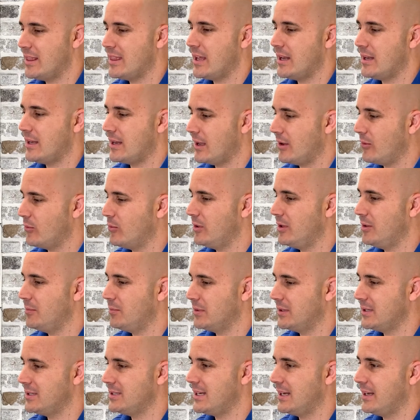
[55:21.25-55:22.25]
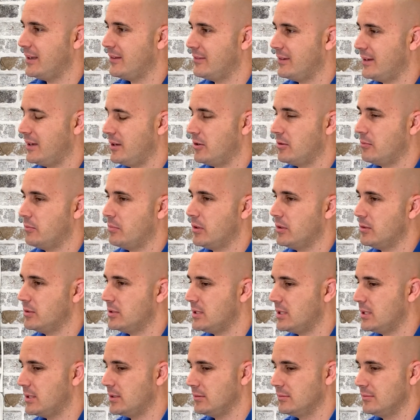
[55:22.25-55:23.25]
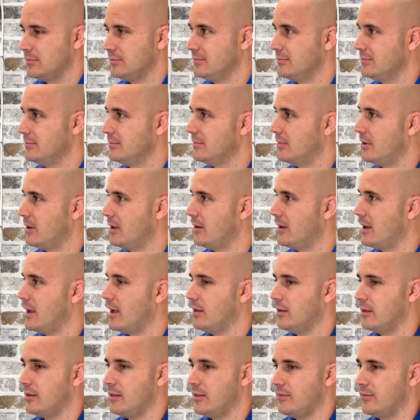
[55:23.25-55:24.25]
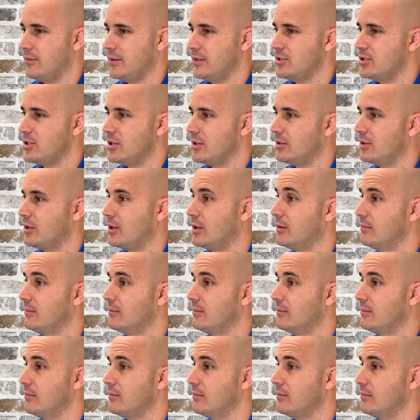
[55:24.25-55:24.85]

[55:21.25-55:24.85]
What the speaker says: that down, will you please take a video and post it? On Helen the Foot Juggler?